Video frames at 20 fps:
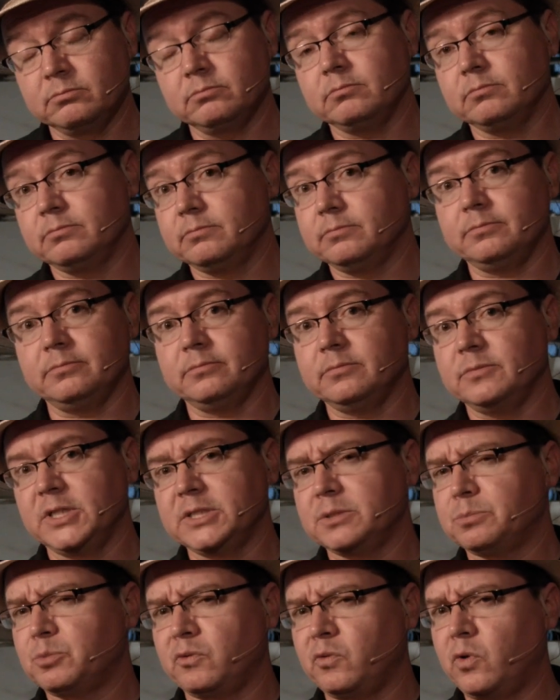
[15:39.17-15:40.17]

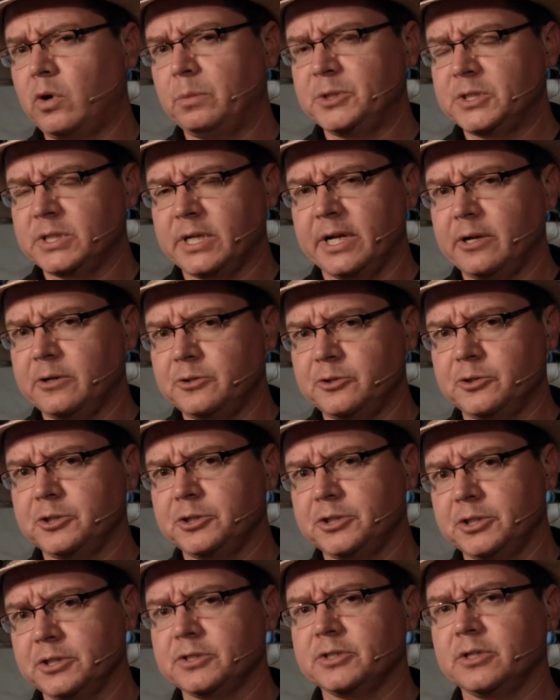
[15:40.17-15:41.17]
Its performance
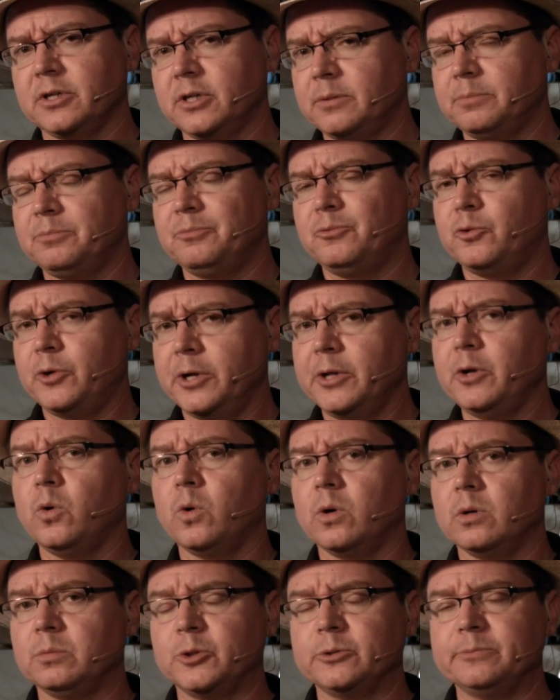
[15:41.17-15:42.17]
characteristics are pretty
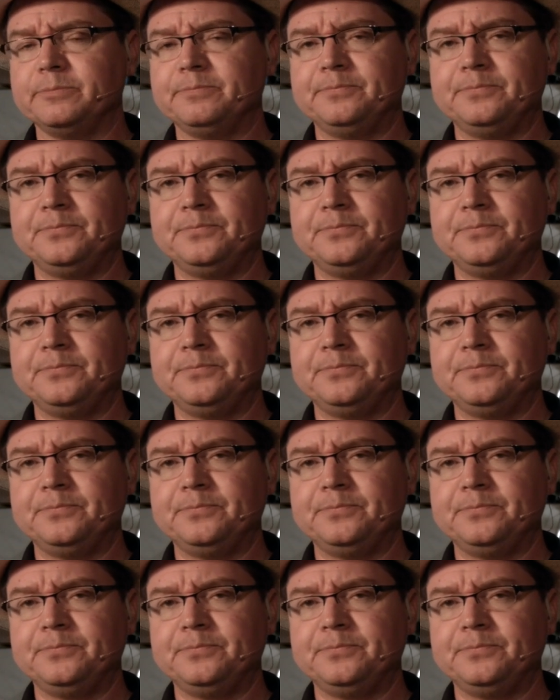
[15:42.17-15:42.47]
horrible.